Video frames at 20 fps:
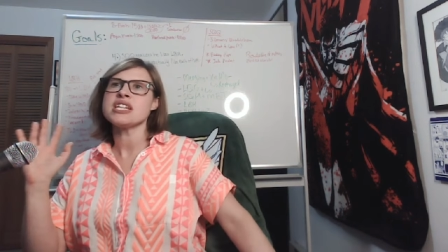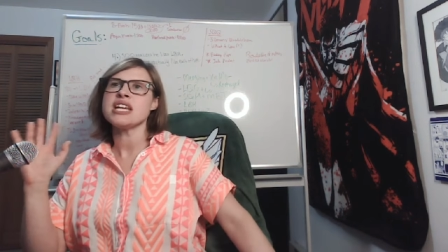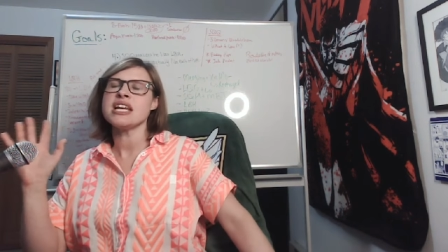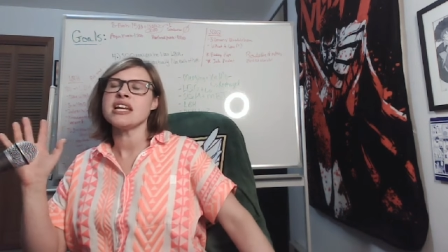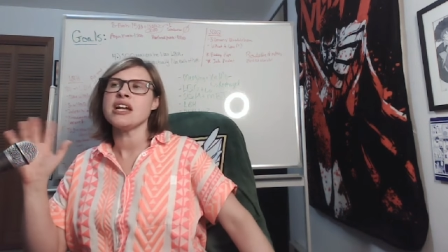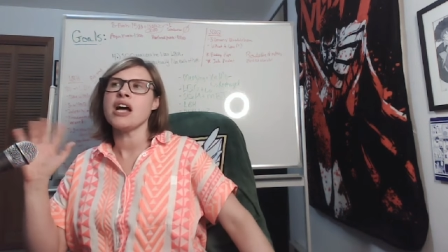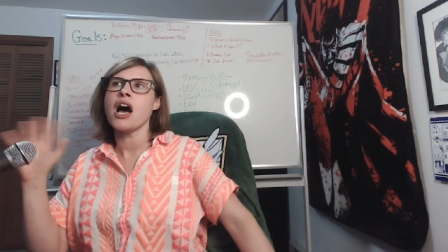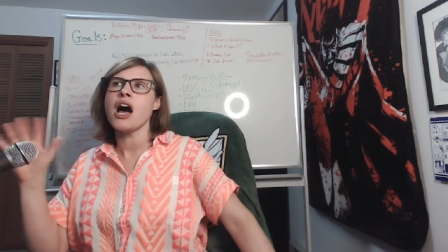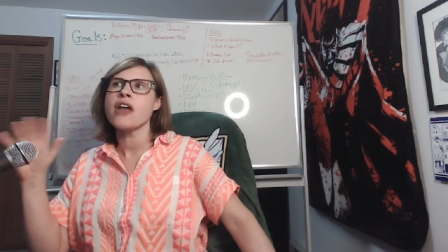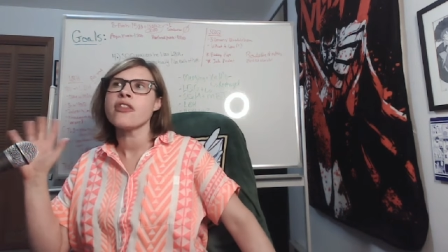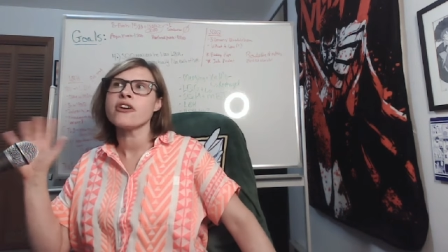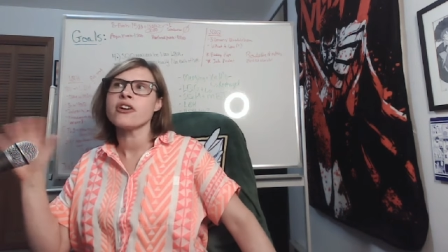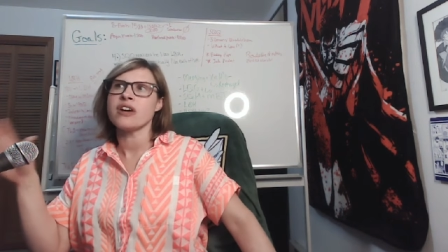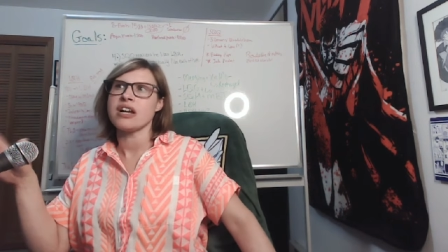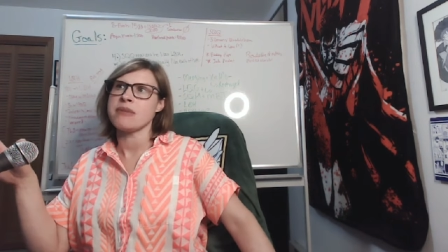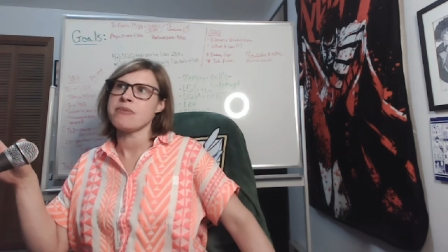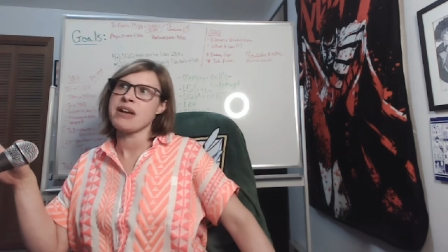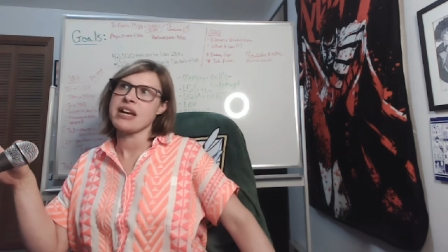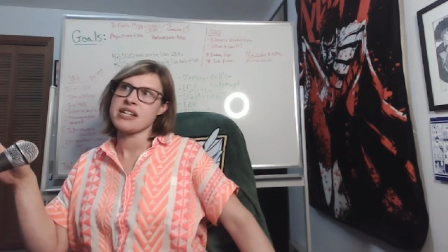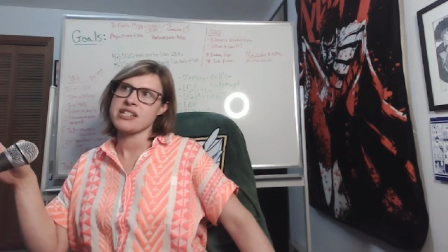in other
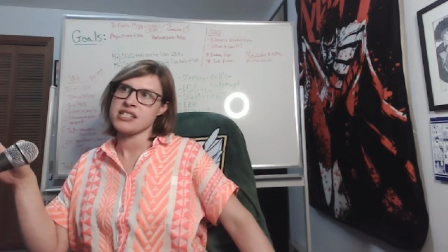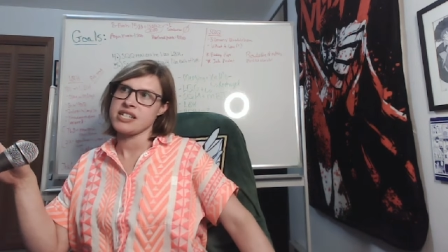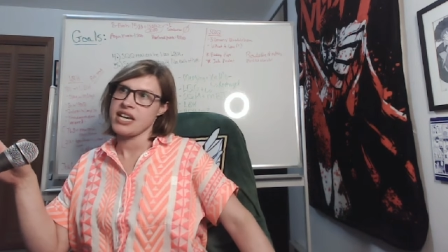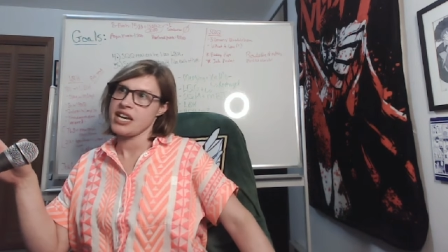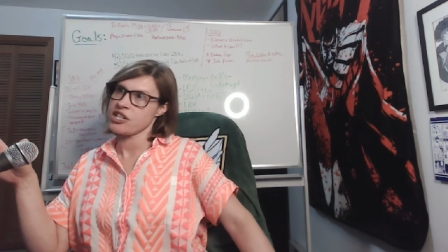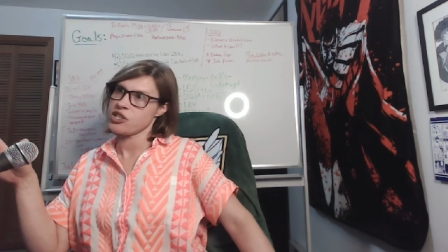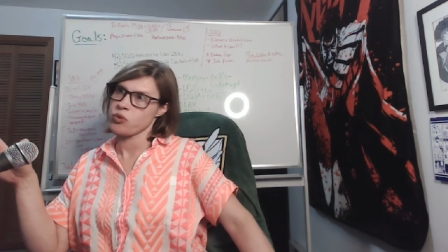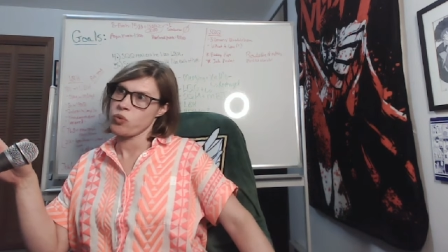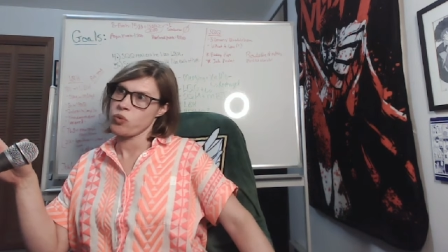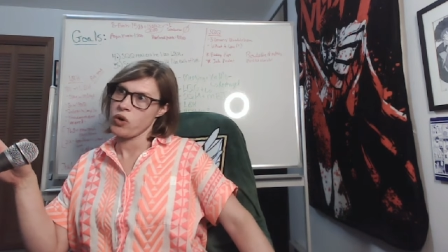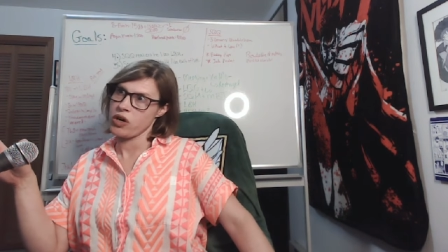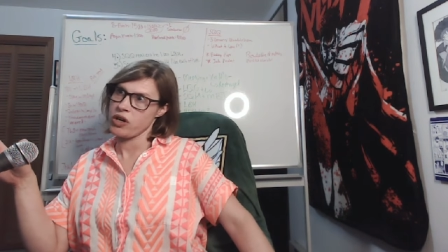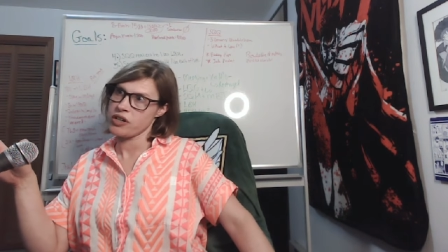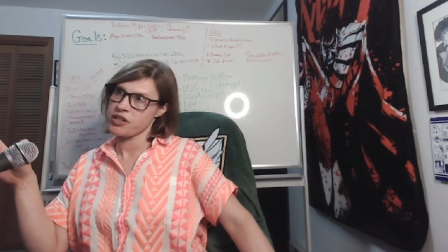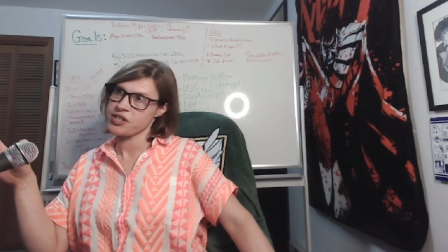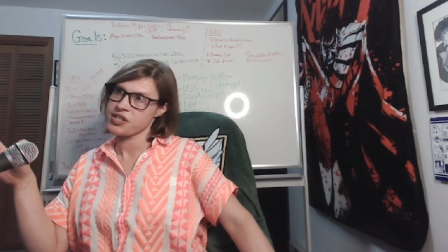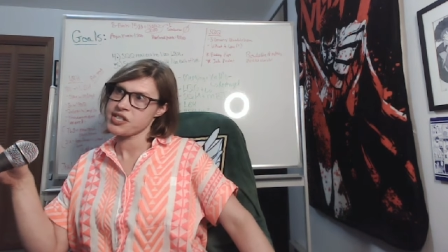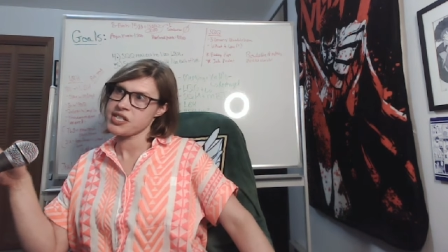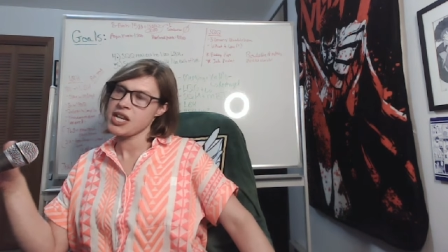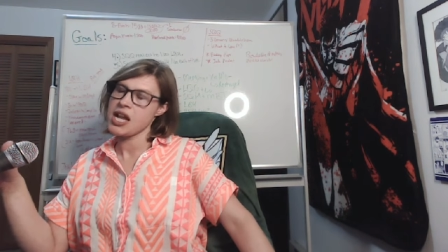MXTX
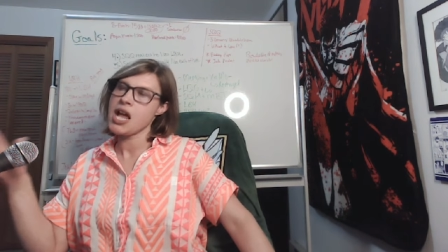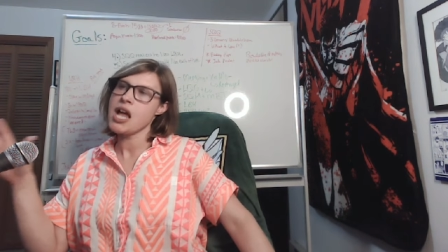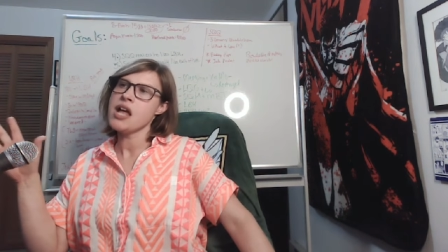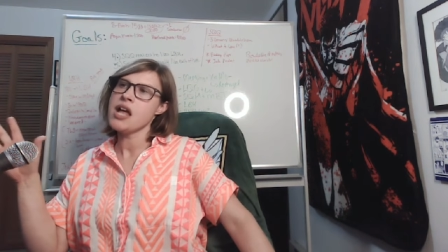works,